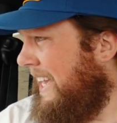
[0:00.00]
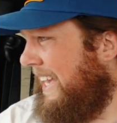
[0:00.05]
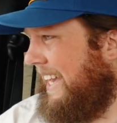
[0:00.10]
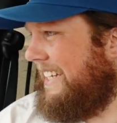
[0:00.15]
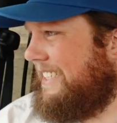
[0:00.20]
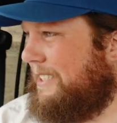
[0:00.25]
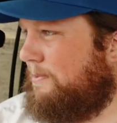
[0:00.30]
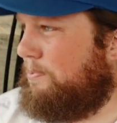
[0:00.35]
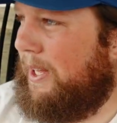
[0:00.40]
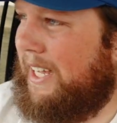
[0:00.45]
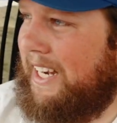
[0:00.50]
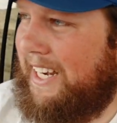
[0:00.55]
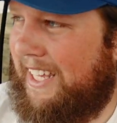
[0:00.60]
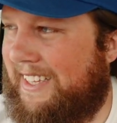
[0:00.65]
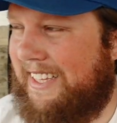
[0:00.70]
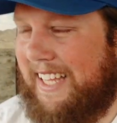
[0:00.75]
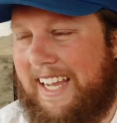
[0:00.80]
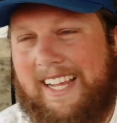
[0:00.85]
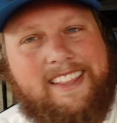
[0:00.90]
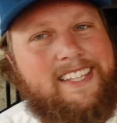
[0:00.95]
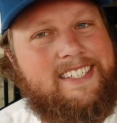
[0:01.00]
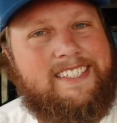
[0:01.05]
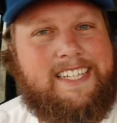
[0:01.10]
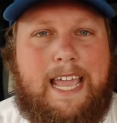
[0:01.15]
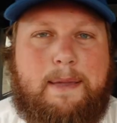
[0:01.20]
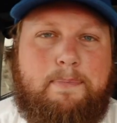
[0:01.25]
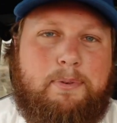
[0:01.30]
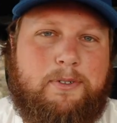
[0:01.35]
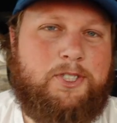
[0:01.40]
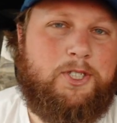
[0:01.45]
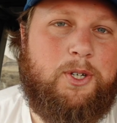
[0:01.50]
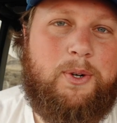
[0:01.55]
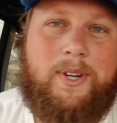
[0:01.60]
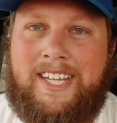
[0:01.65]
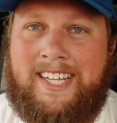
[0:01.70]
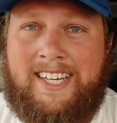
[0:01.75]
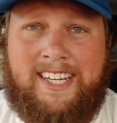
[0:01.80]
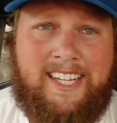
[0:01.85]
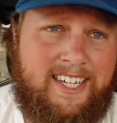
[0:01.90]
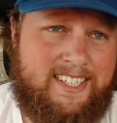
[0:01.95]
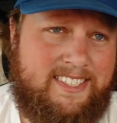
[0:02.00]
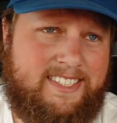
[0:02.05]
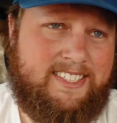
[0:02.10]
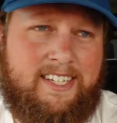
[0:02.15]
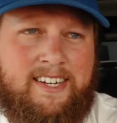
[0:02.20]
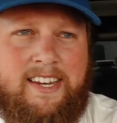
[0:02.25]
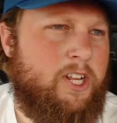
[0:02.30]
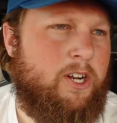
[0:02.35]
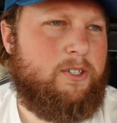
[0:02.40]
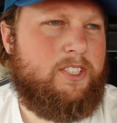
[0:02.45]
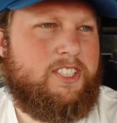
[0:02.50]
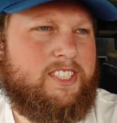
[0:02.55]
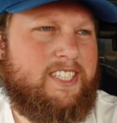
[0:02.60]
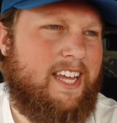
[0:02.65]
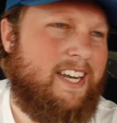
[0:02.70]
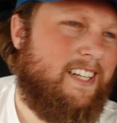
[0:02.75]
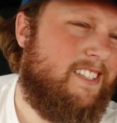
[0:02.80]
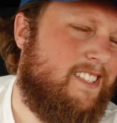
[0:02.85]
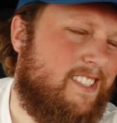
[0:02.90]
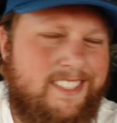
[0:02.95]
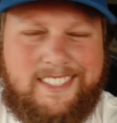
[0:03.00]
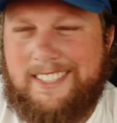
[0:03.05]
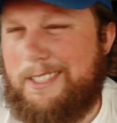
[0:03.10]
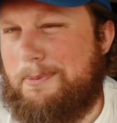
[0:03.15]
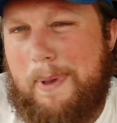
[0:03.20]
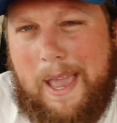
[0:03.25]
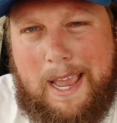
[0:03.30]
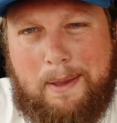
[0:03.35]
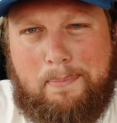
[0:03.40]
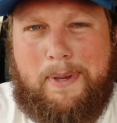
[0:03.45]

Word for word: explaining like the type of shooting he does and you know just kind of just a spec